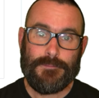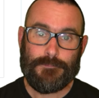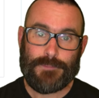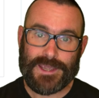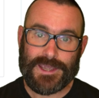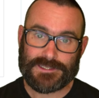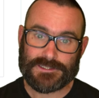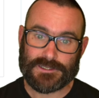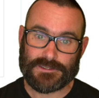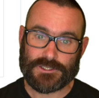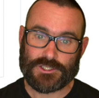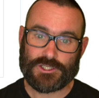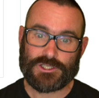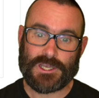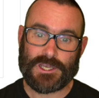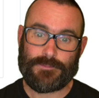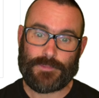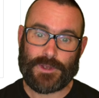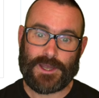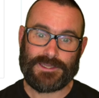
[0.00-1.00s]
based on the
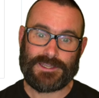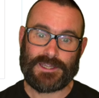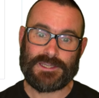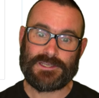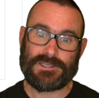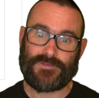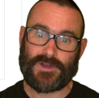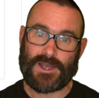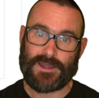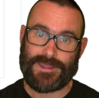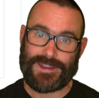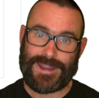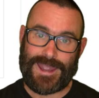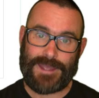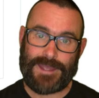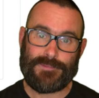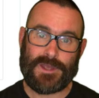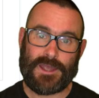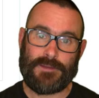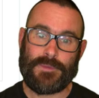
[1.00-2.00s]
ship identifier, the
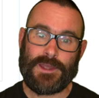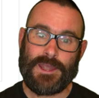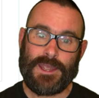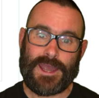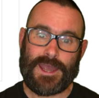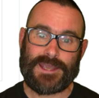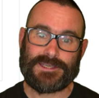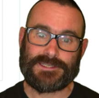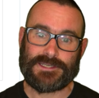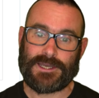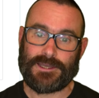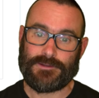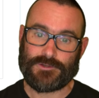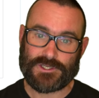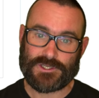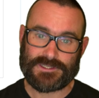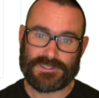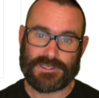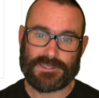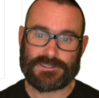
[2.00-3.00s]
M M S I,
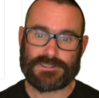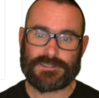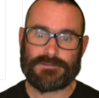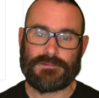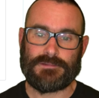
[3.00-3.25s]
which is this,